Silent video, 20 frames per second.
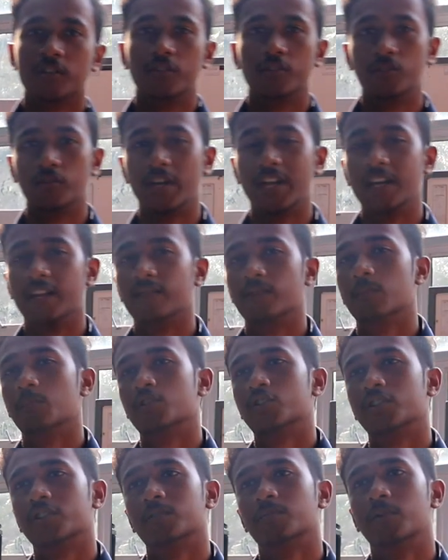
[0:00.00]
to get
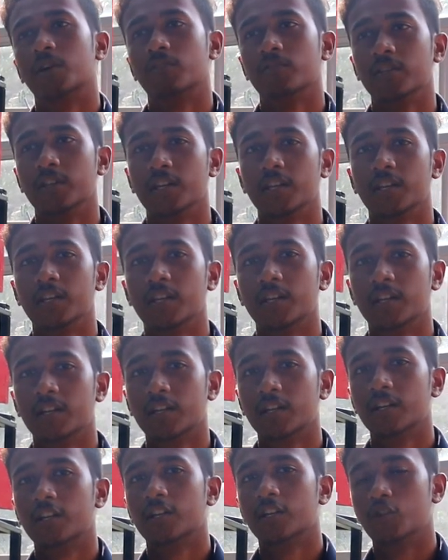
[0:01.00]
information about the
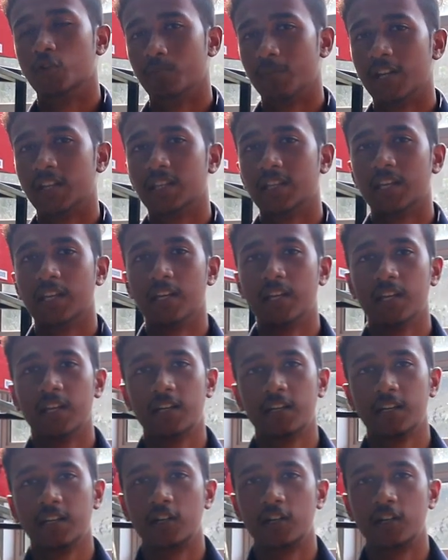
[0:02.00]
pneumatic